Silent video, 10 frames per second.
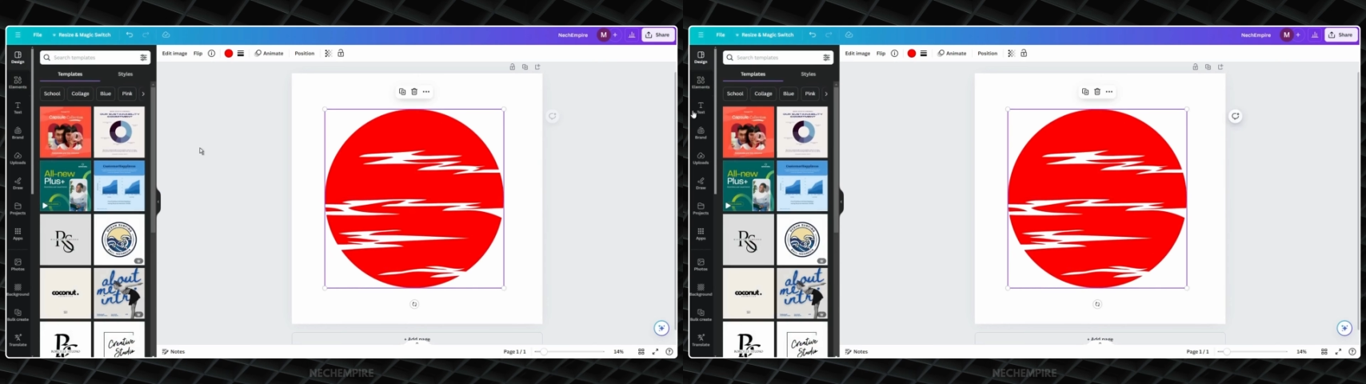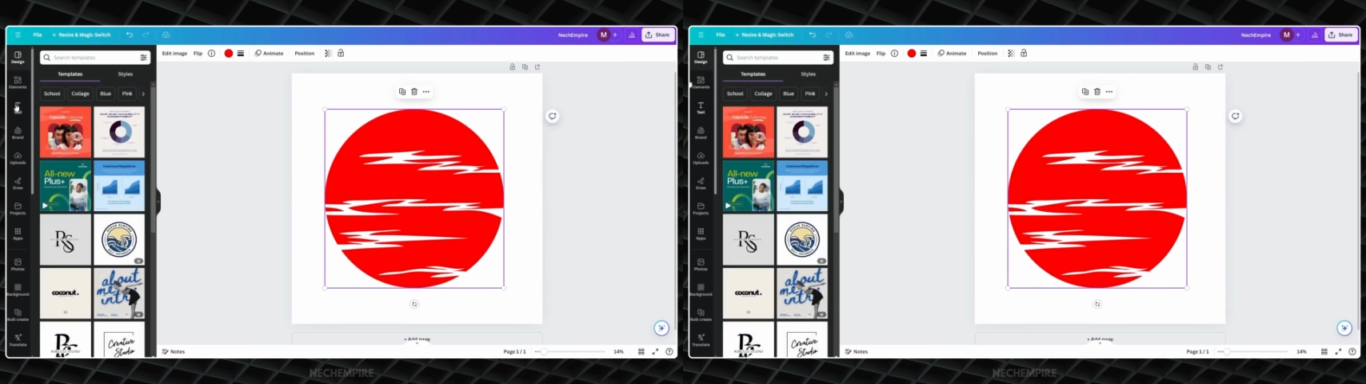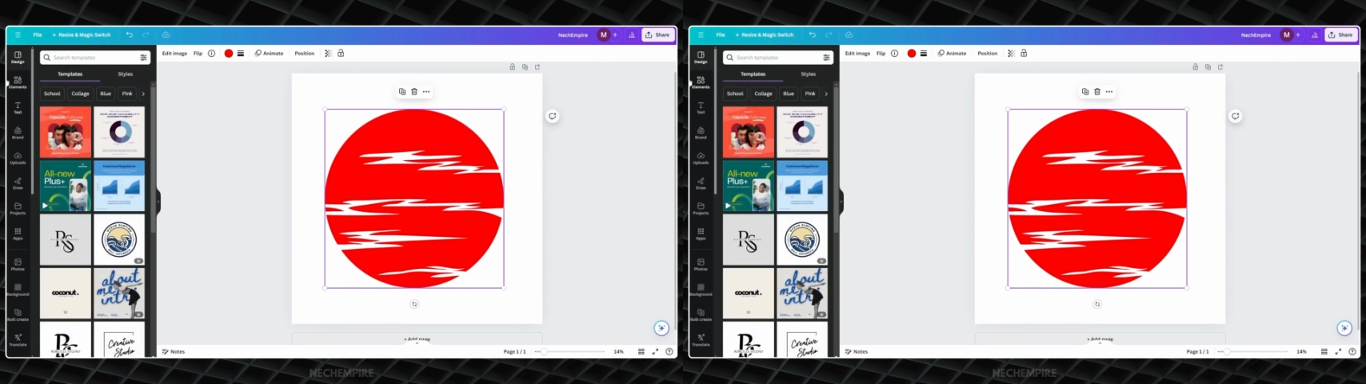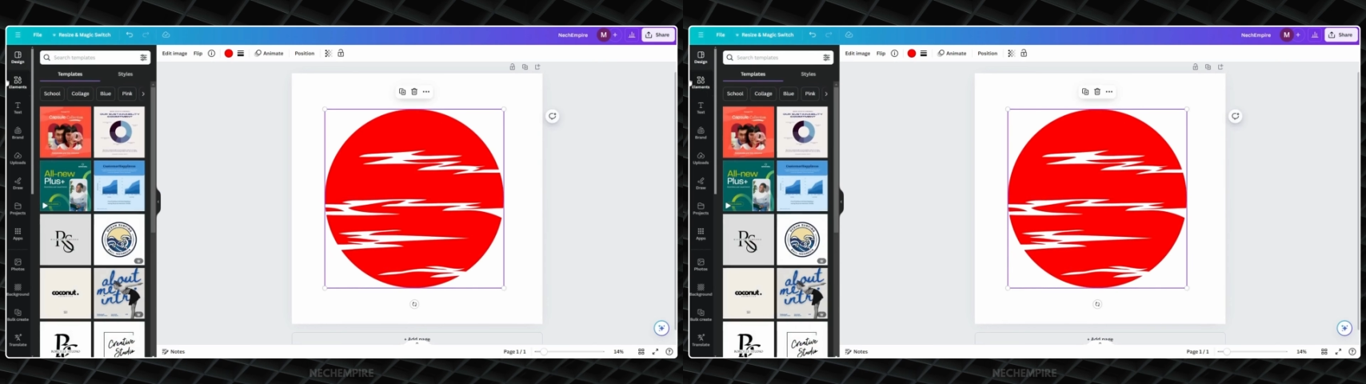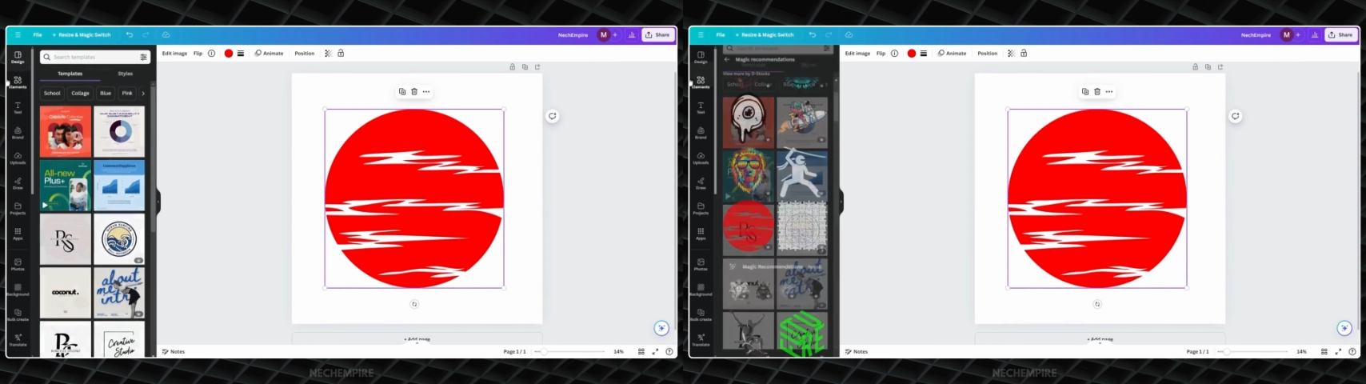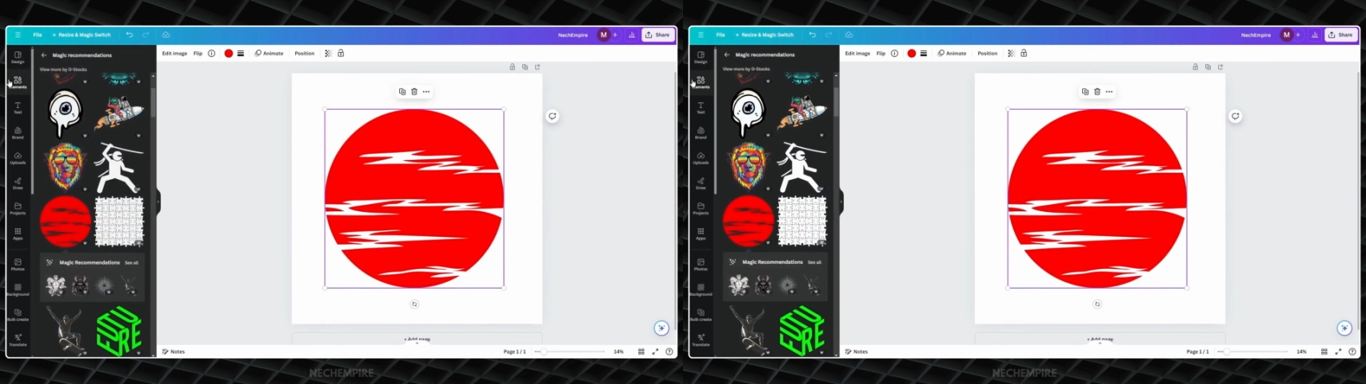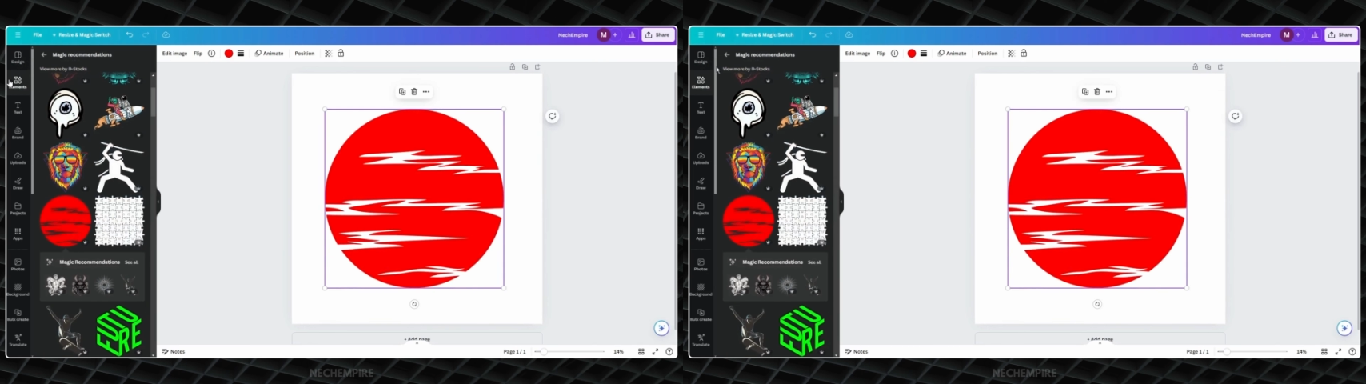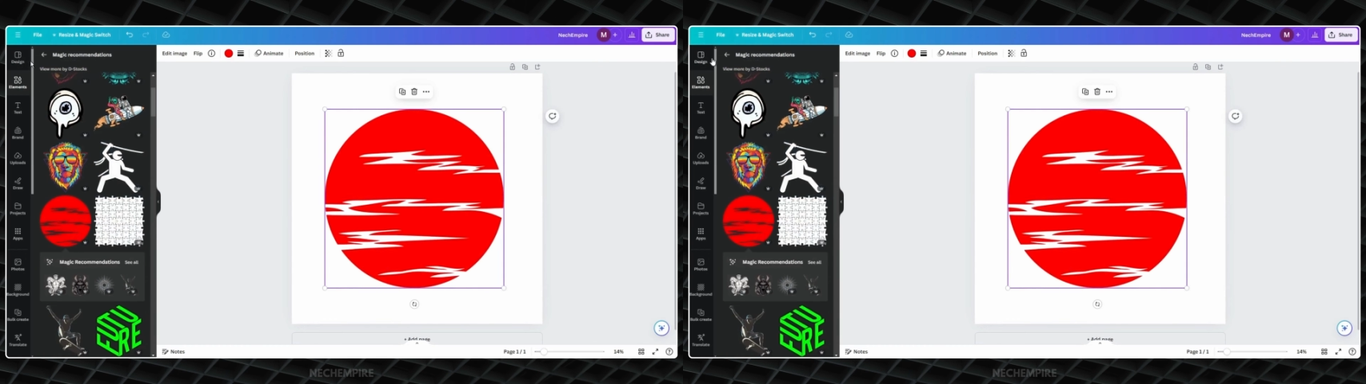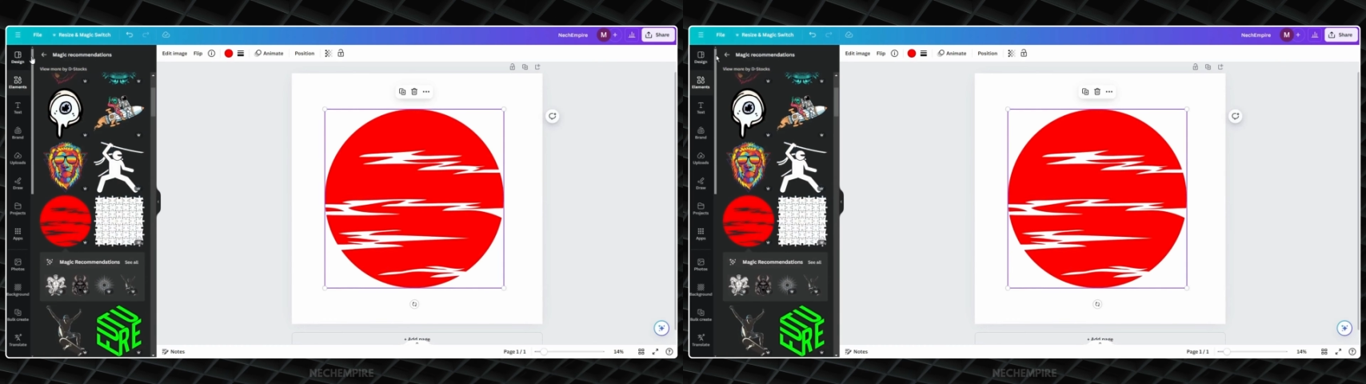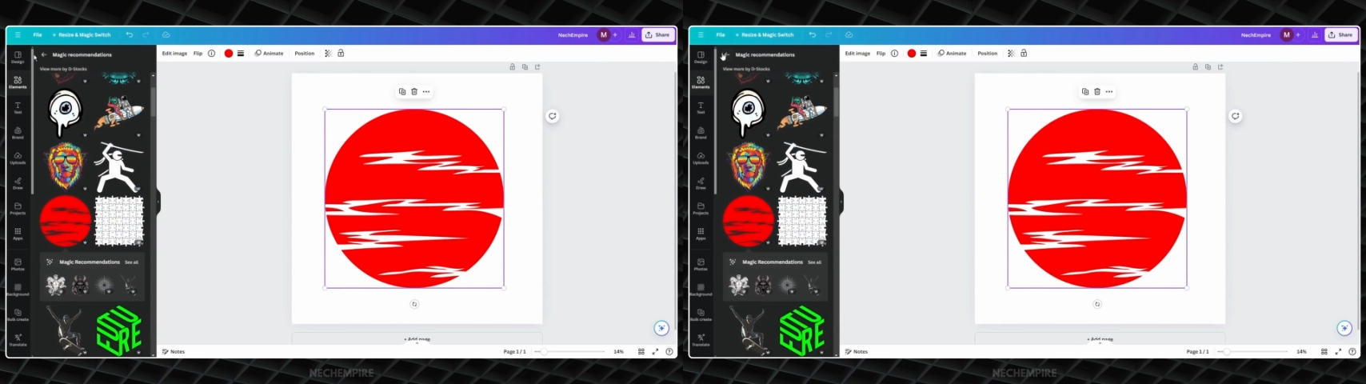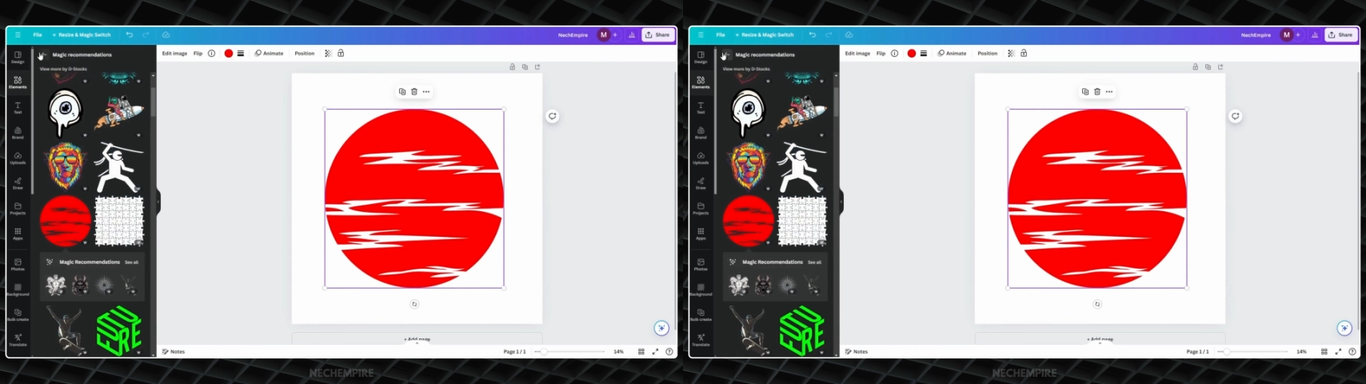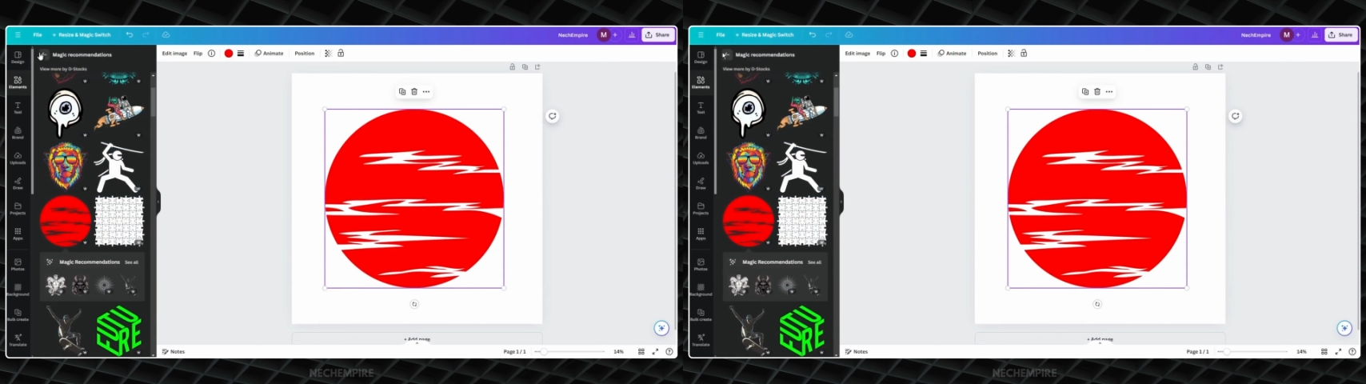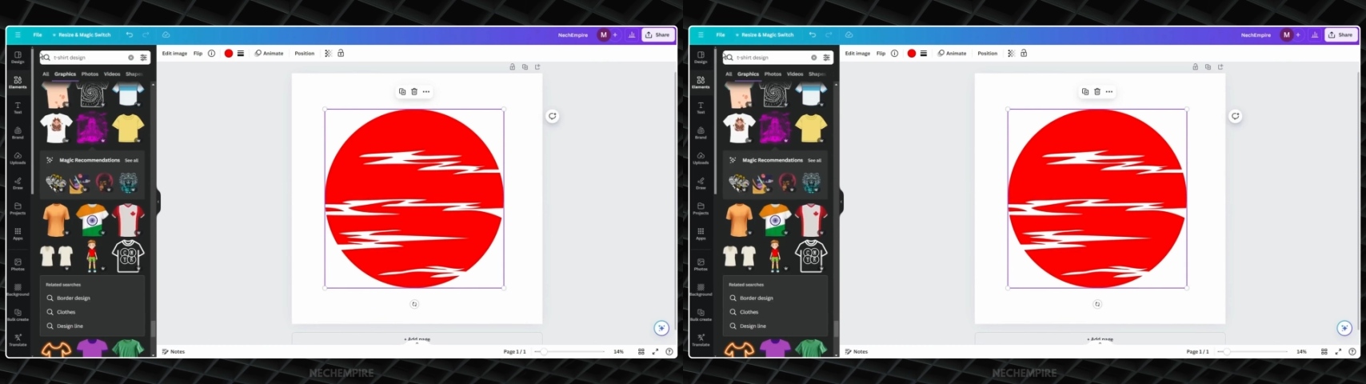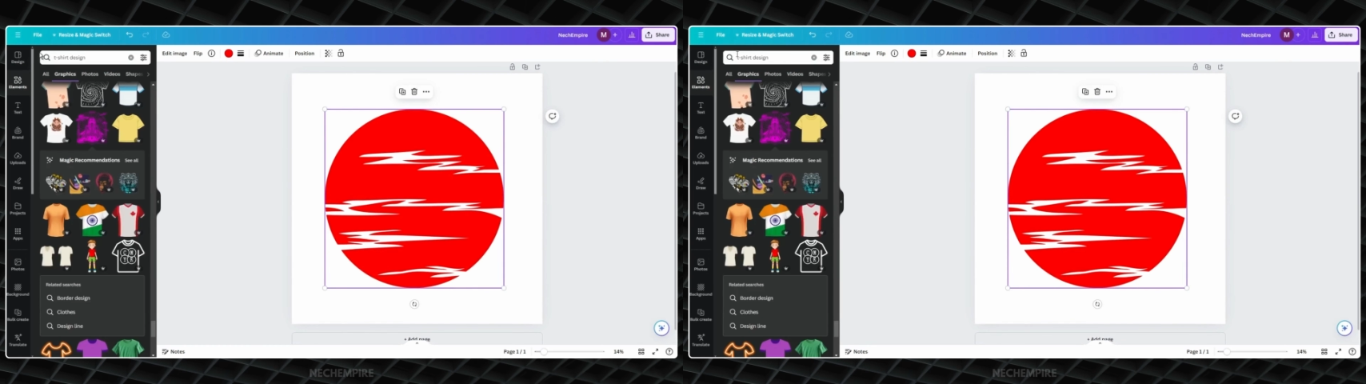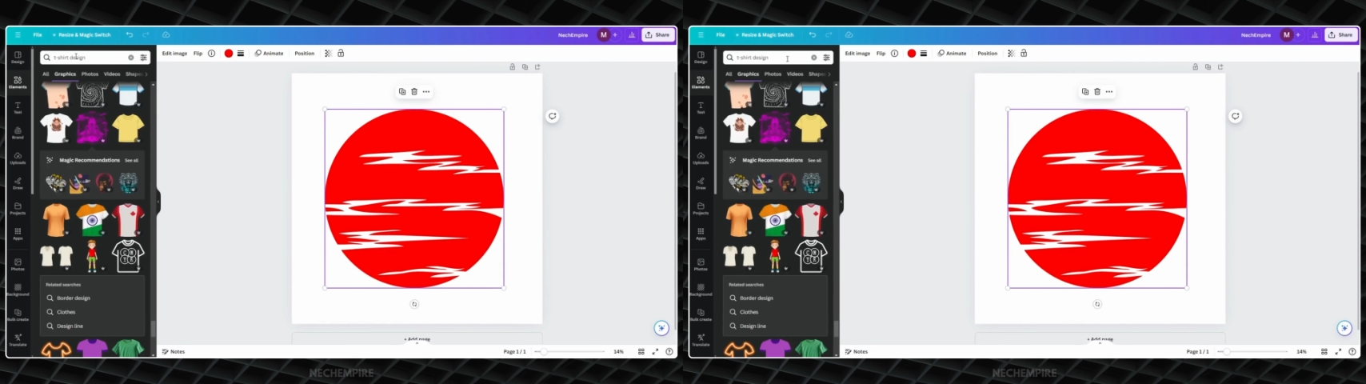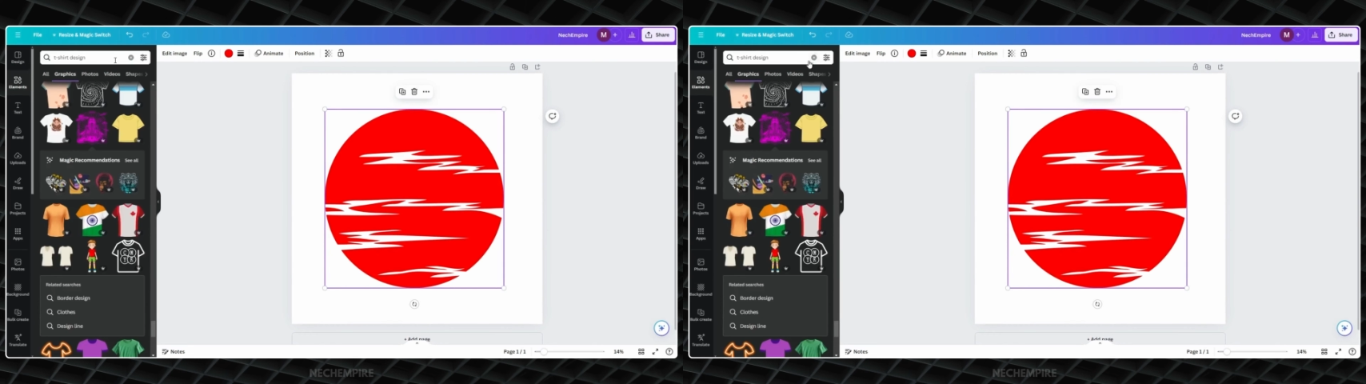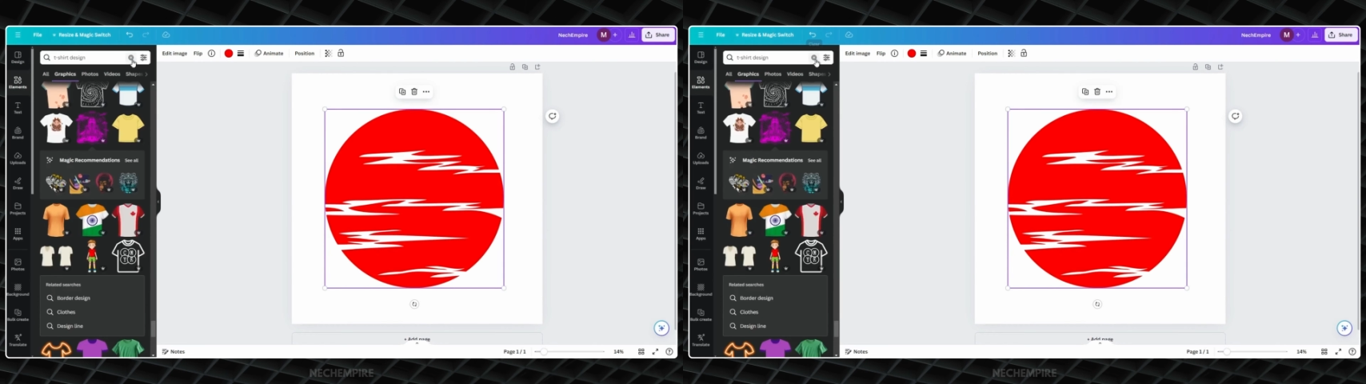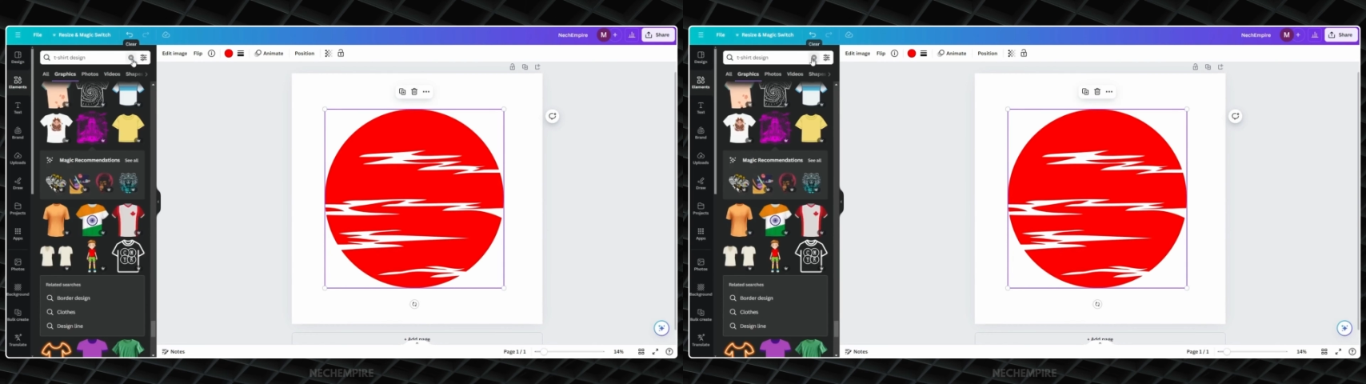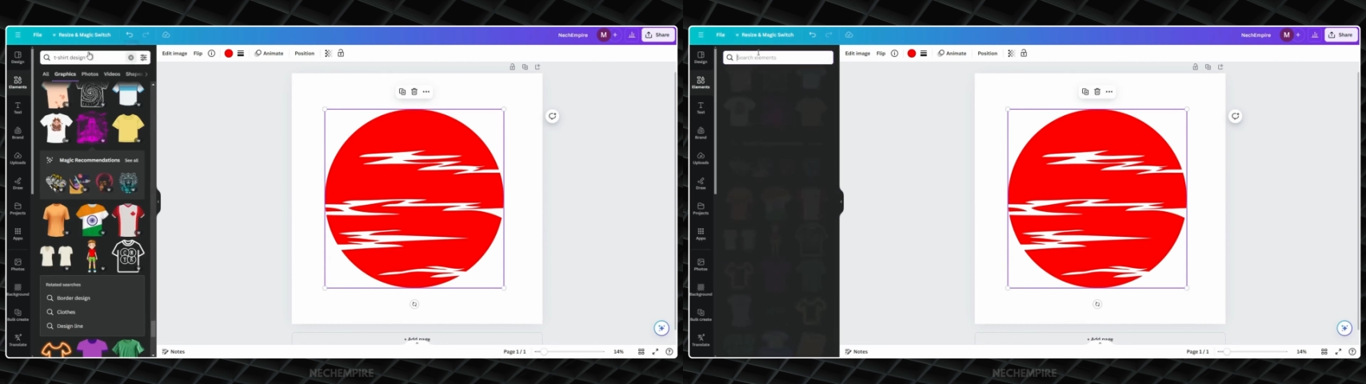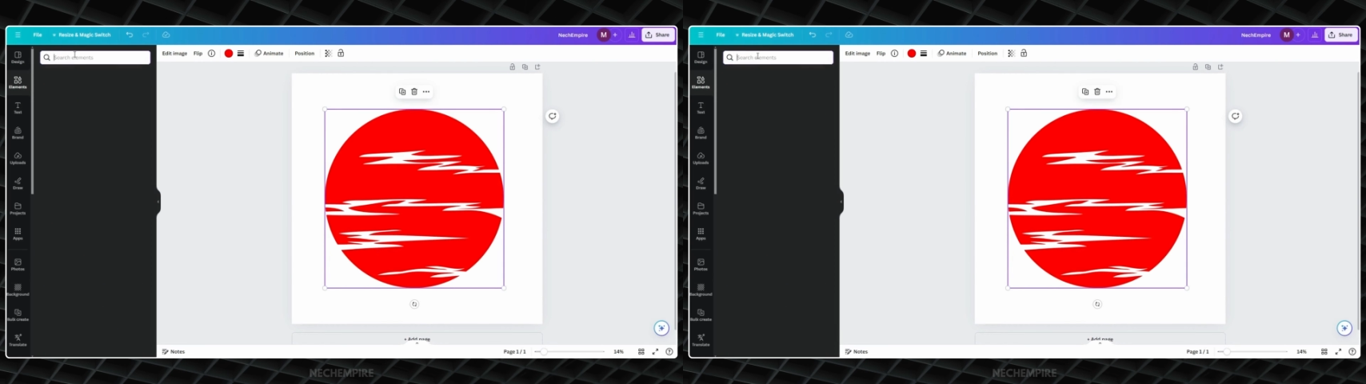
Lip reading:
(no speaker visible)